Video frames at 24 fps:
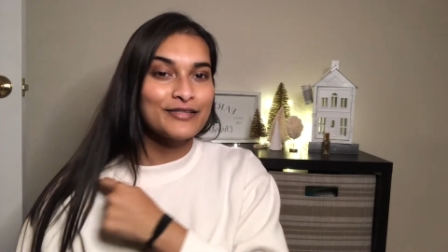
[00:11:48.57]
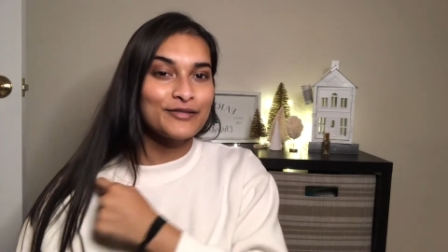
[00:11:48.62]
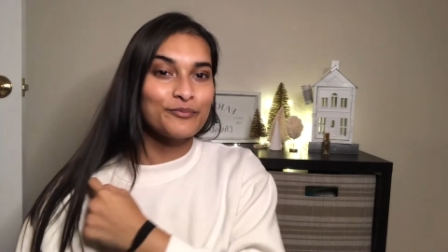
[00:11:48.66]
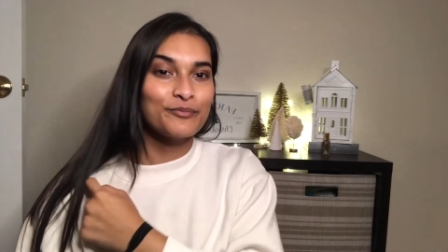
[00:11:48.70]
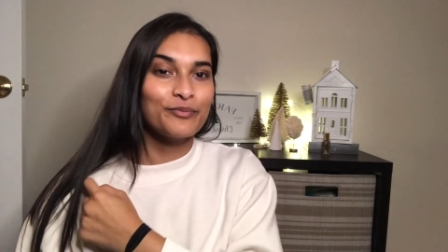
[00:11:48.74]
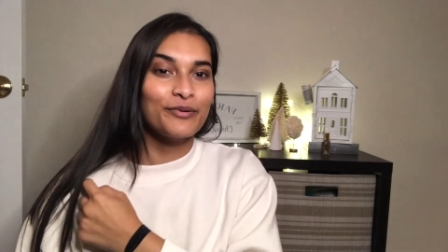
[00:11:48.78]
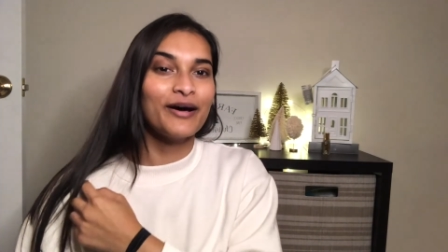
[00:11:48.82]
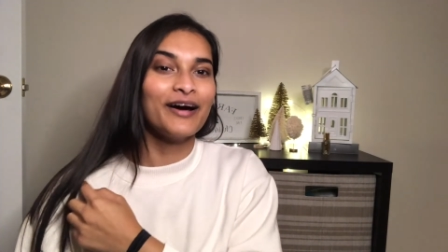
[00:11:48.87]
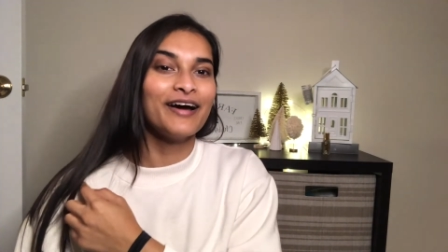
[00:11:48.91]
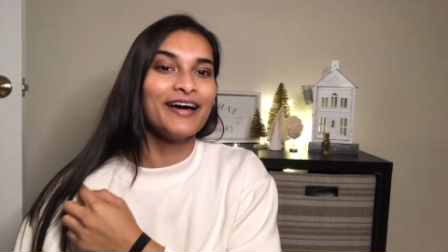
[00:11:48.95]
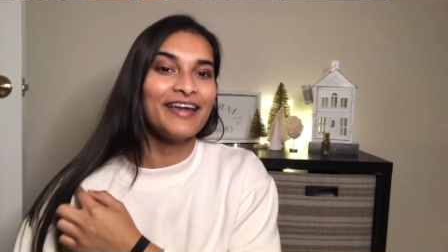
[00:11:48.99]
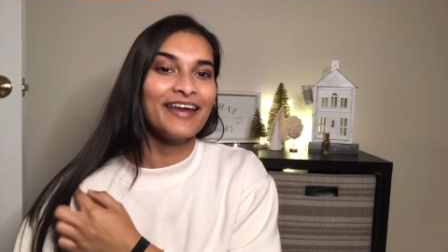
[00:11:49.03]

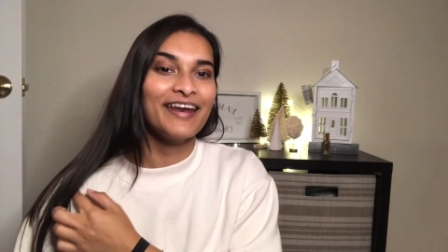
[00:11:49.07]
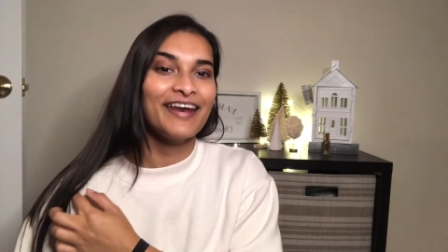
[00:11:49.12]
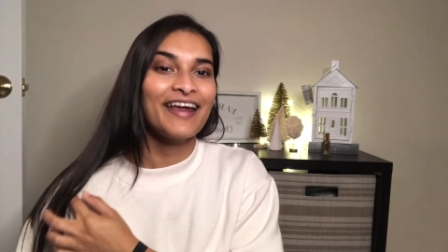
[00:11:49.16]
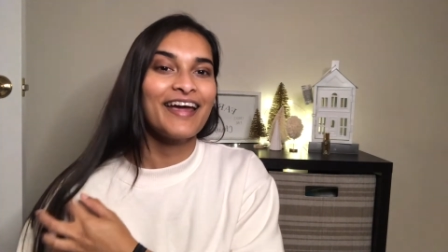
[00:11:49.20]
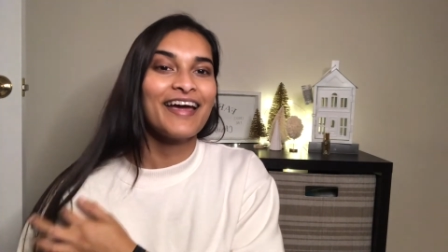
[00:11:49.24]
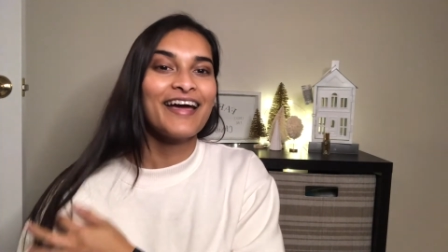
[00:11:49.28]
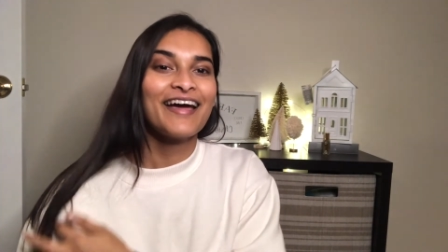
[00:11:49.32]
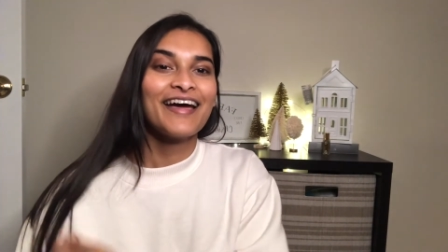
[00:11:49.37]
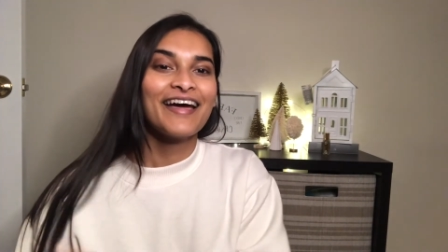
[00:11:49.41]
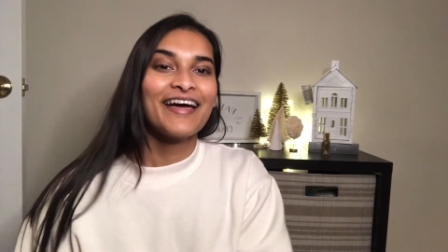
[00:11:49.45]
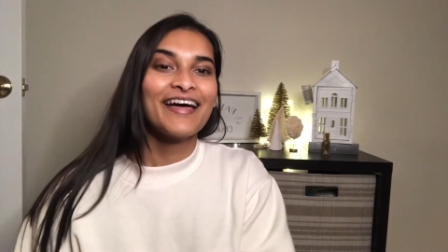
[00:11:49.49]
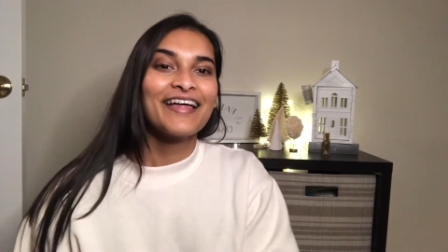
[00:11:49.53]
but
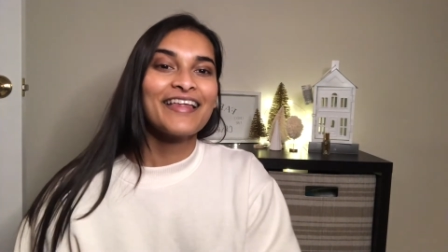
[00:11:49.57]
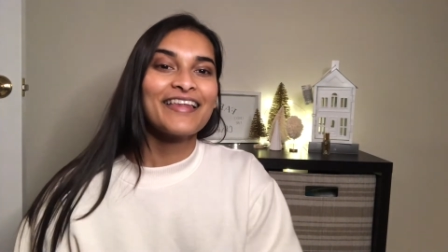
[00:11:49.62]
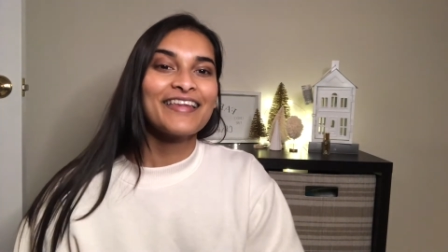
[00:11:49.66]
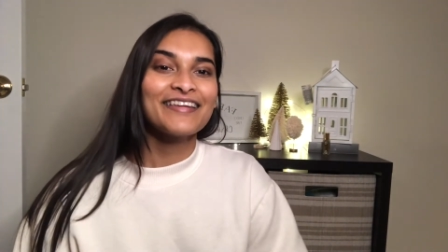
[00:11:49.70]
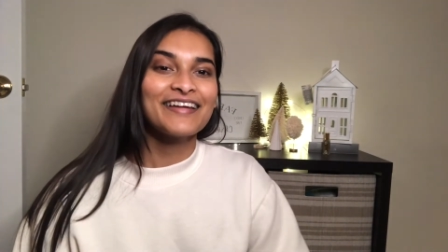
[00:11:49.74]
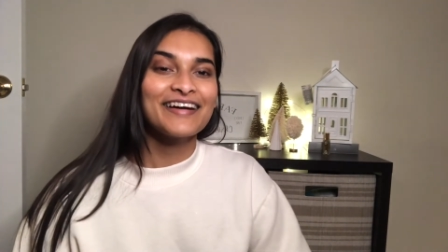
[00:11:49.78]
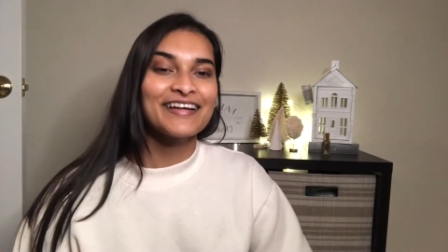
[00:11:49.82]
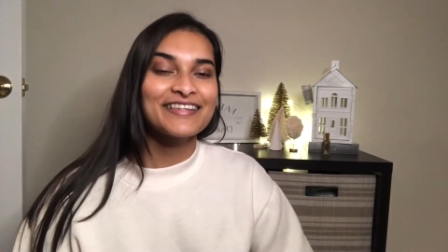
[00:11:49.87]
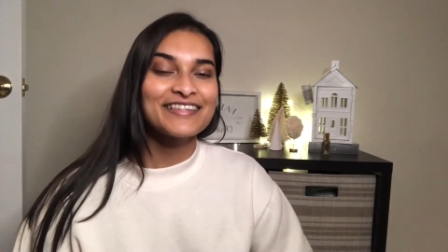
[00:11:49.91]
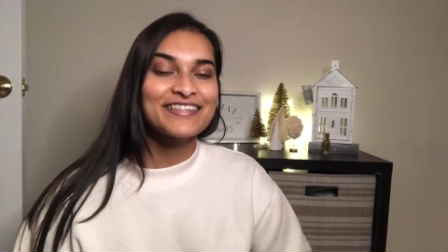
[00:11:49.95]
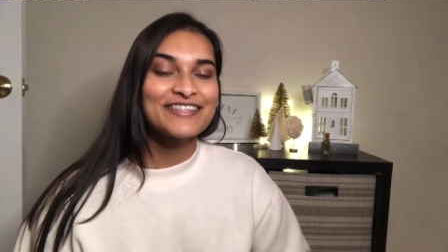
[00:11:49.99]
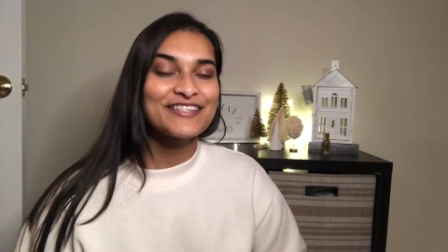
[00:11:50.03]

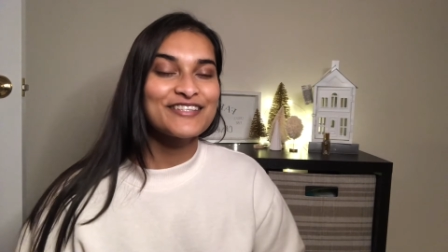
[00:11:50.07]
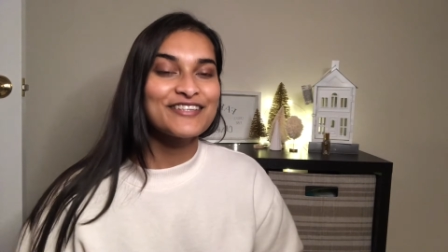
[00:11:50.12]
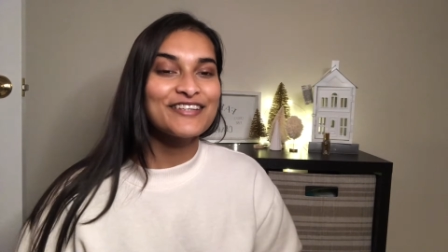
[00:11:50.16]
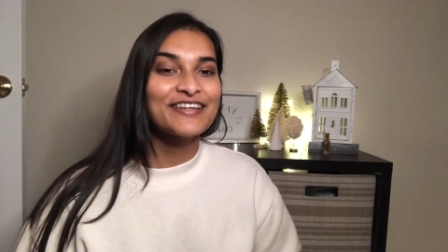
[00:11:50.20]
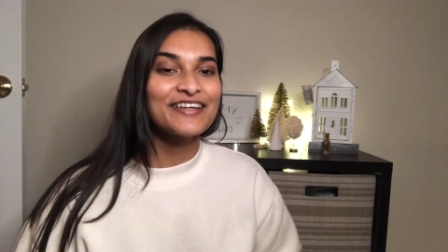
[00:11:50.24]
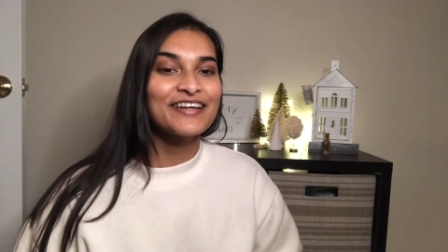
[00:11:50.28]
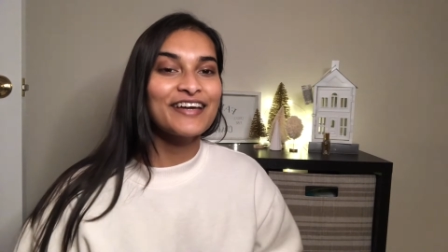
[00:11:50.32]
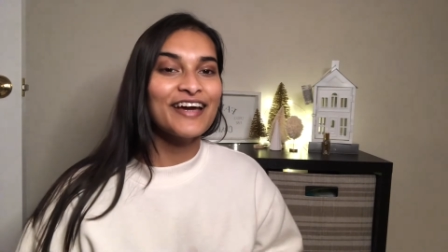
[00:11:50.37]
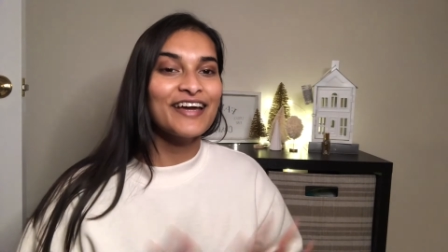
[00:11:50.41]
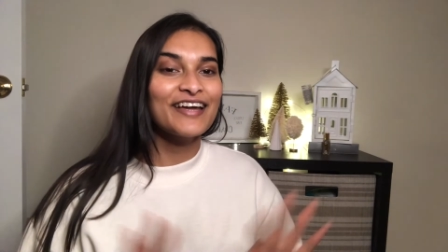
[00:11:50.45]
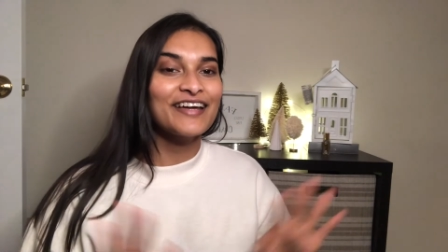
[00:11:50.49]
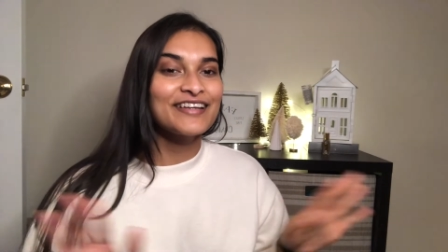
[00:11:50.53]
let's
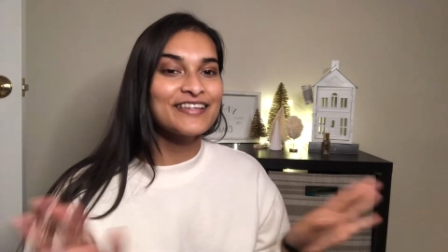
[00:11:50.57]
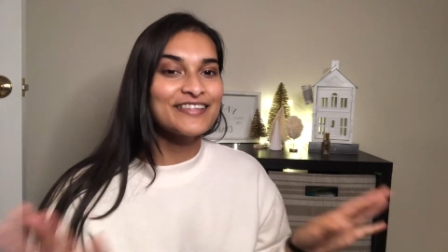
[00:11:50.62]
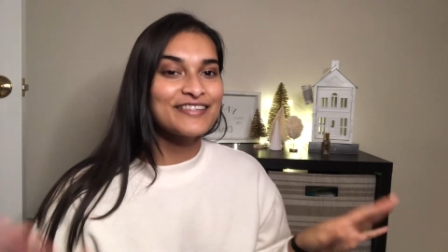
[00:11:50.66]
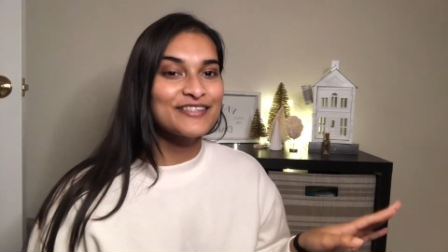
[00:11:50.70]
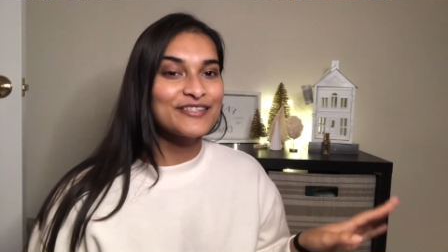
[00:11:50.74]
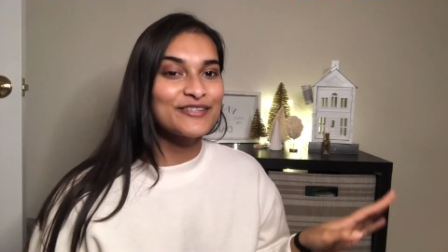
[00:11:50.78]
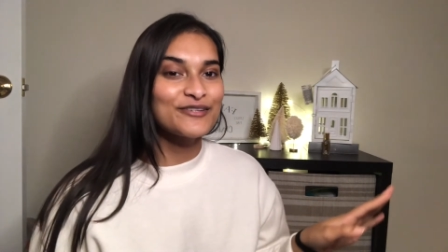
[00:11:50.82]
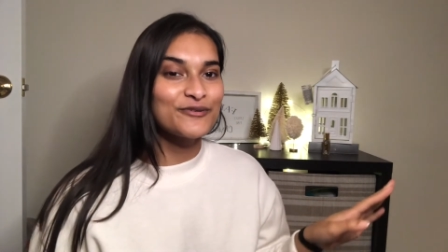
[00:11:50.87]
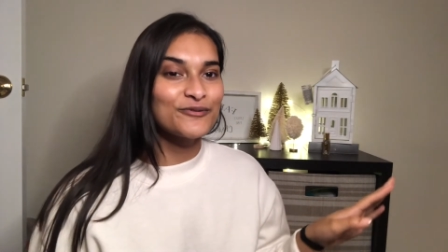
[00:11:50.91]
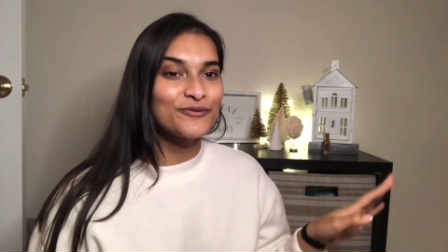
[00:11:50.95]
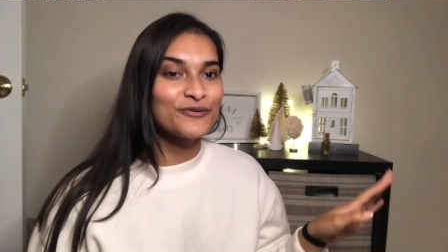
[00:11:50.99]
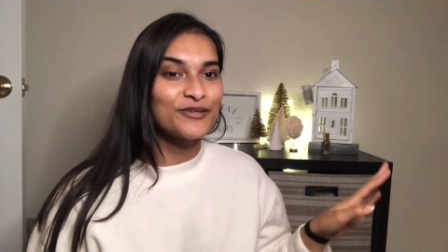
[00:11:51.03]
get
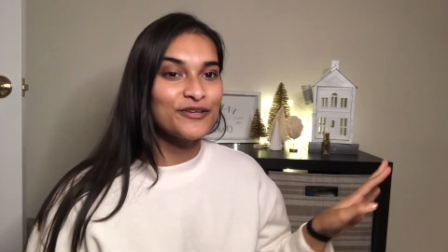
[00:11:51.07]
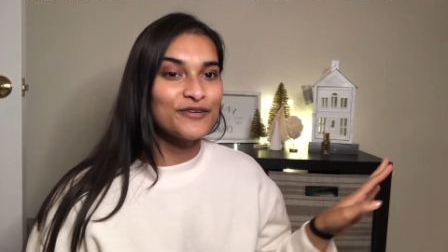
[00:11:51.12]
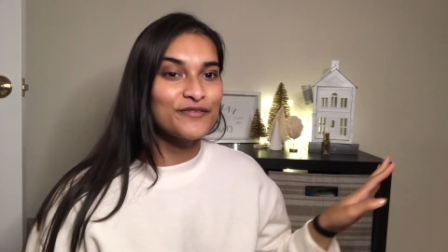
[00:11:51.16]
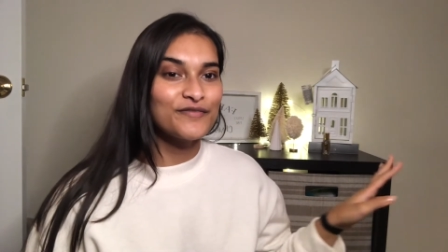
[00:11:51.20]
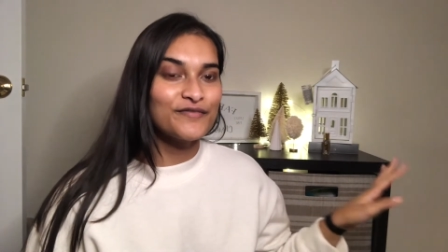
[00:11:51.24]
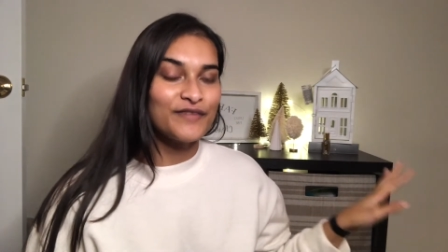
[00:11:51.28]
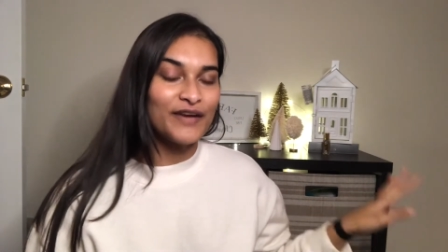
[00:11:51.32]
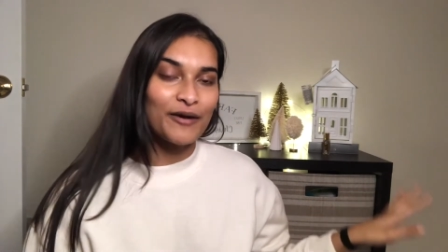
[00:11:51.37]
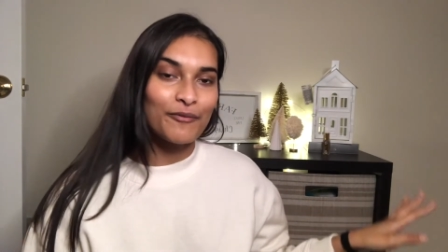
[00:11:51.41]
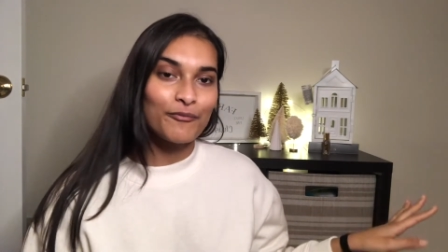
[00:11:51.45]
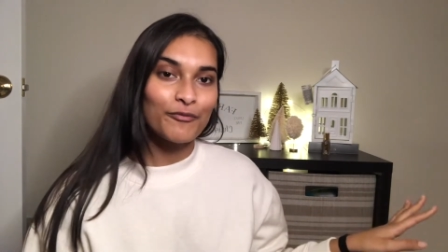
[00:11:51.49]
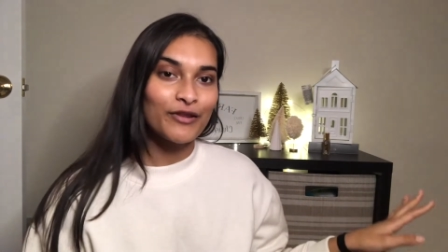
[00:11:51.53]
into the
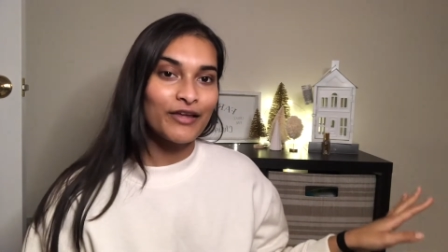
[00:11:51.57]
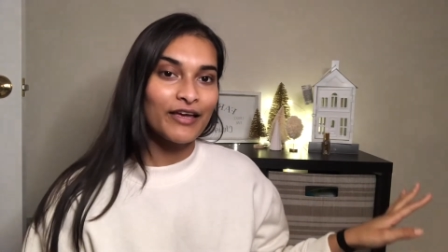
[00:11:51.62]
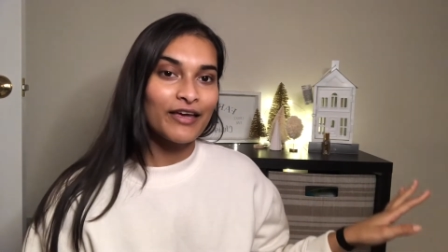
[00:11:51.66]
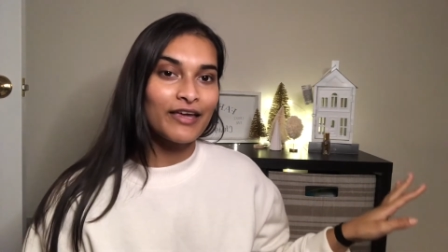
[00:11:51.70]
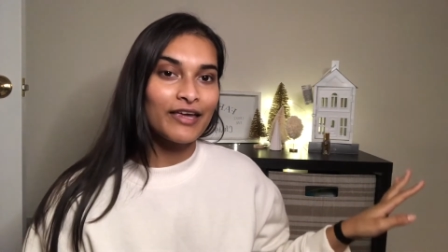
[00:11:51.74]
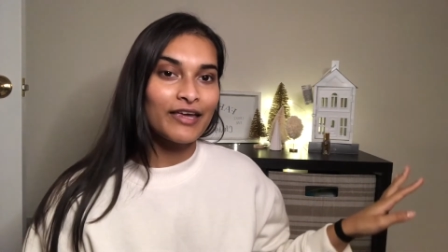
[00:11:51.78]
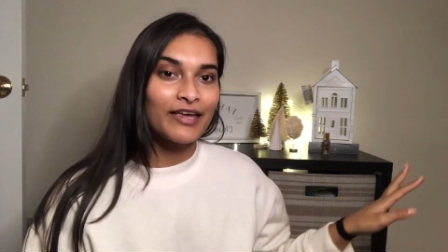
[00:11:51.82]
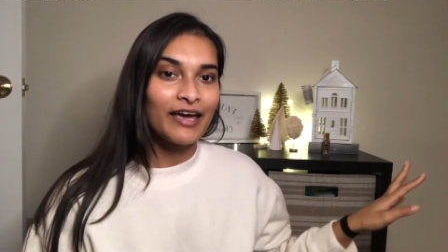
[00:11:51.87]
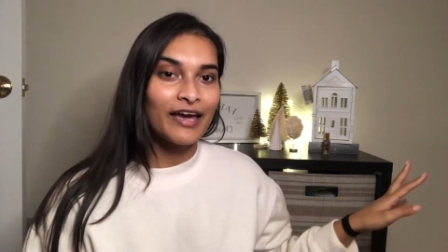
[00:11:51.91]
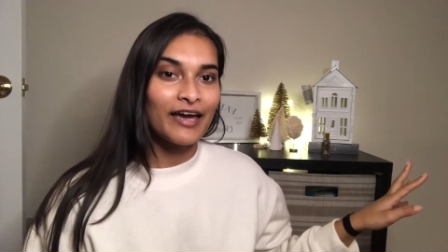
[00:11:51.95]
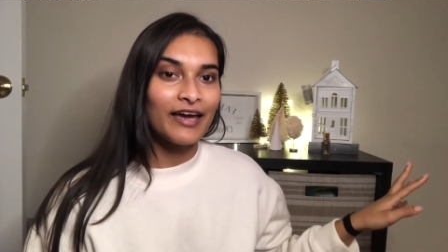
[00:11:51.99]
family